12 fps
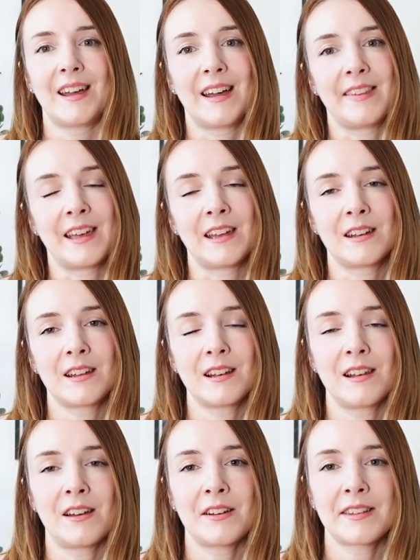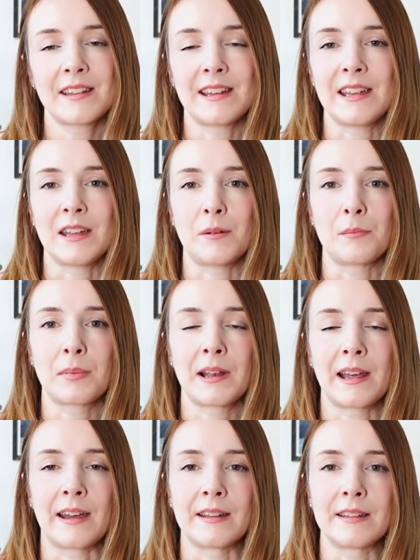And then lastly in
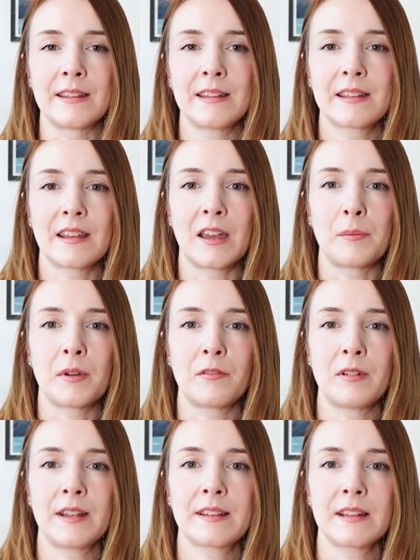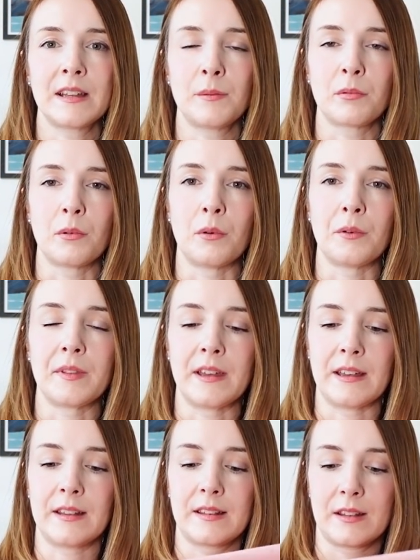plans, I recently brought
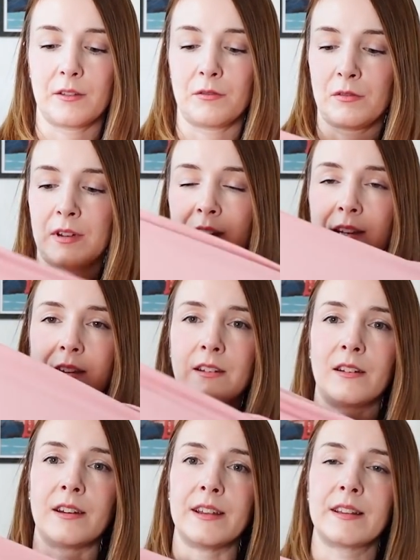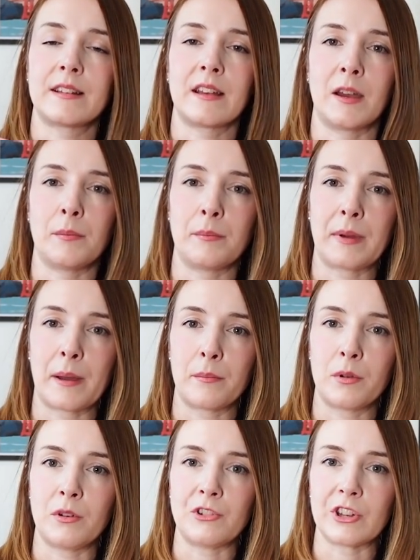this really nice
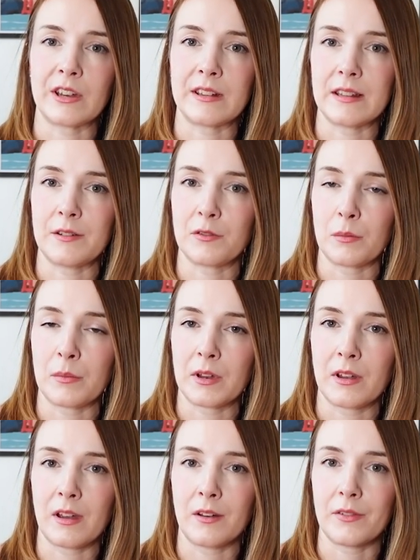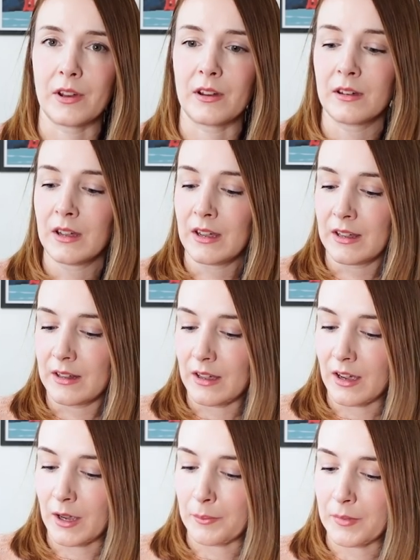bamboo jersey from Minerva.
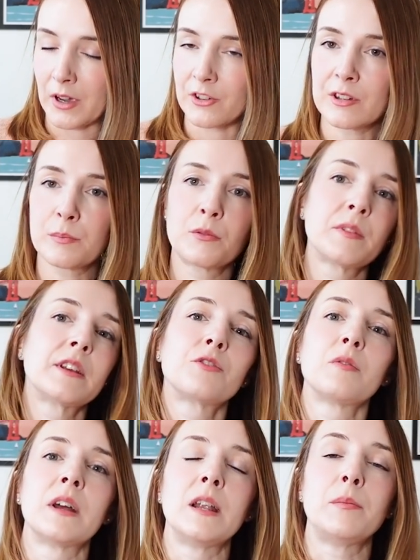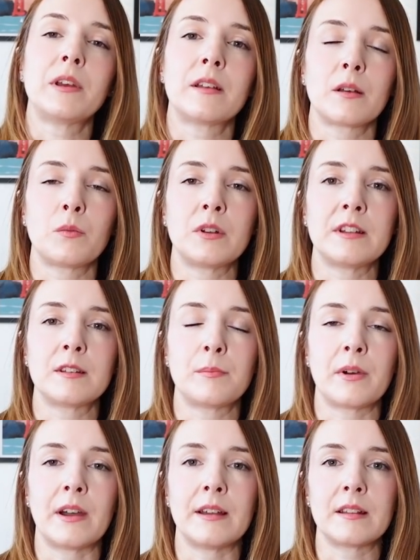I just bought this really because I wanted to
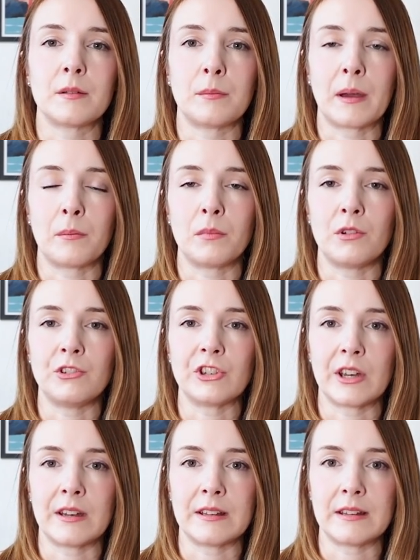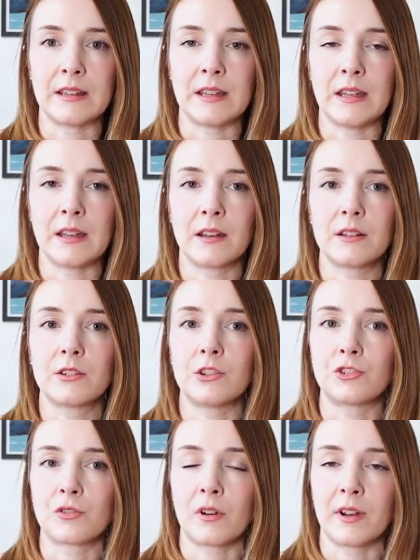buy some bamboo jersey to
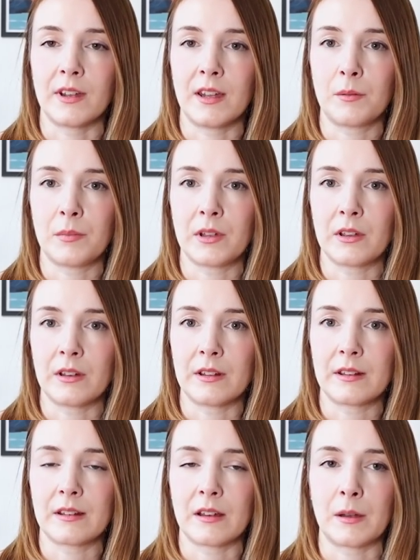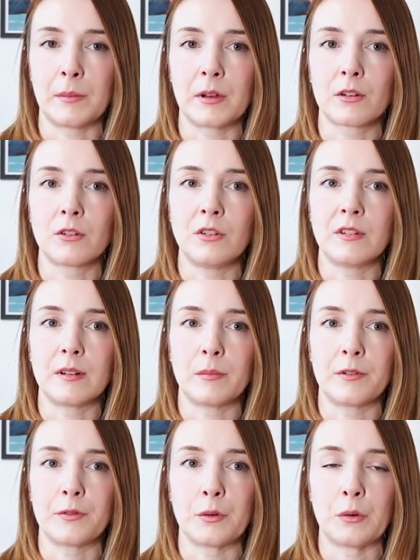try it, because I've not used it
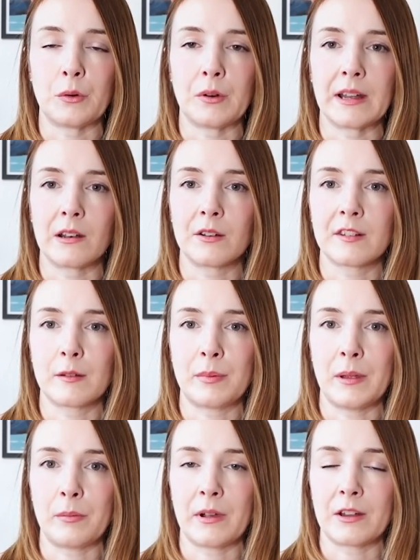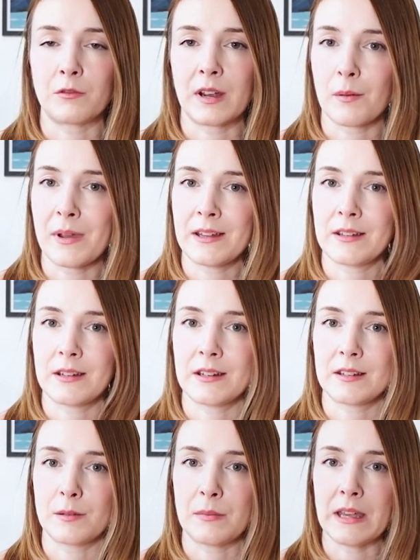before, and lots of people had recommended
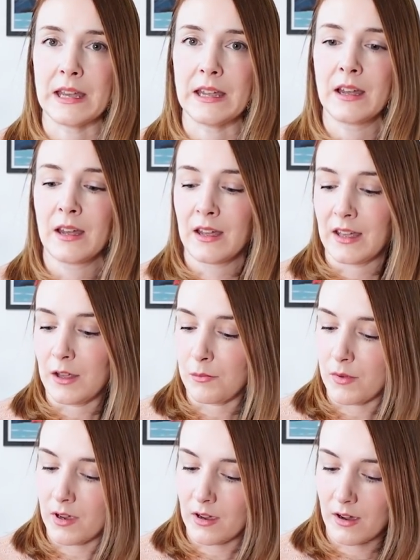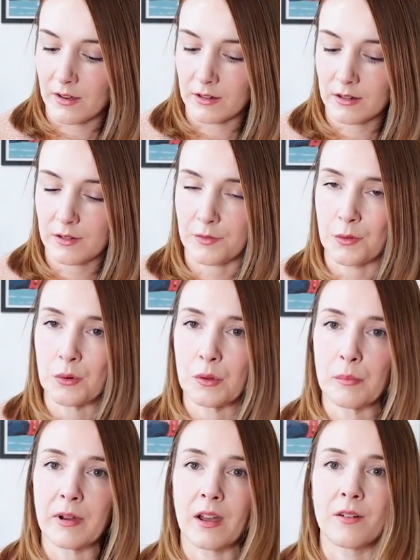it to me in my hunt for
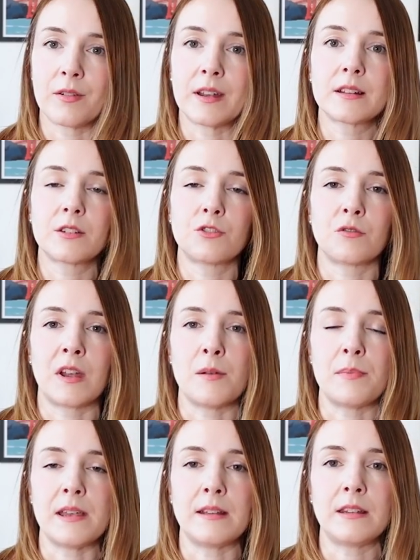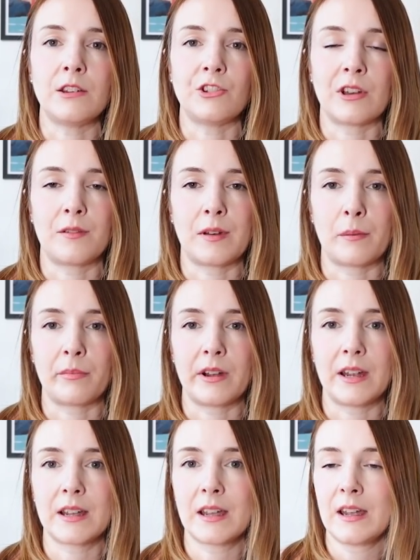the perfect drapey t-shirt
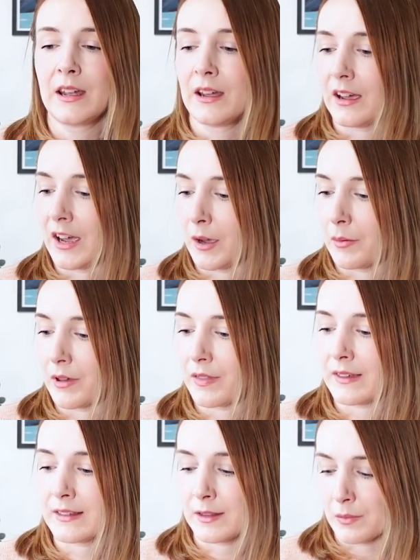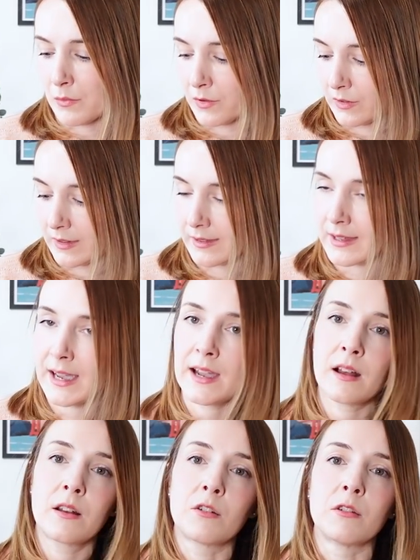fabric. I think this one was on
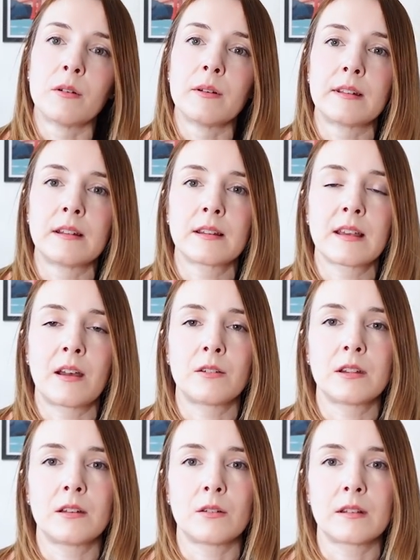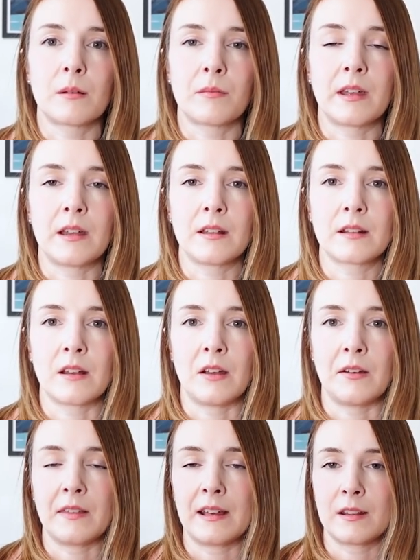sale, or it was discounted or something,
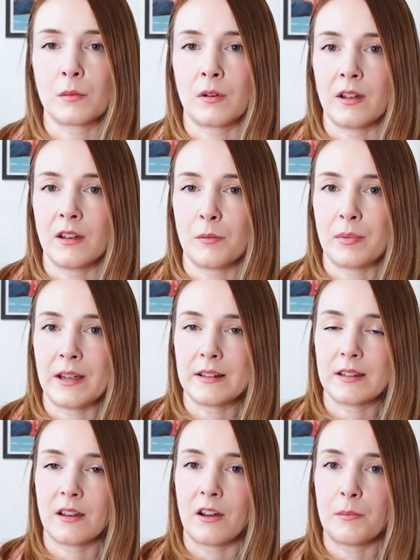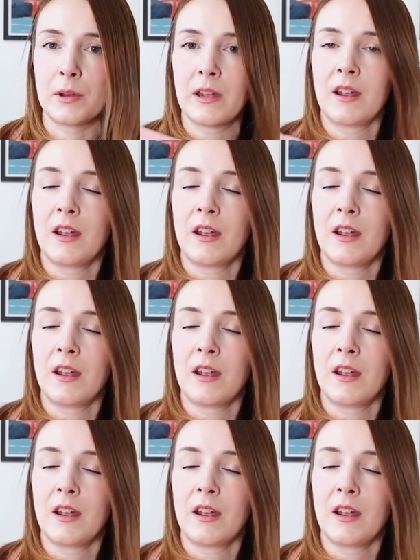so that's why I picked it up.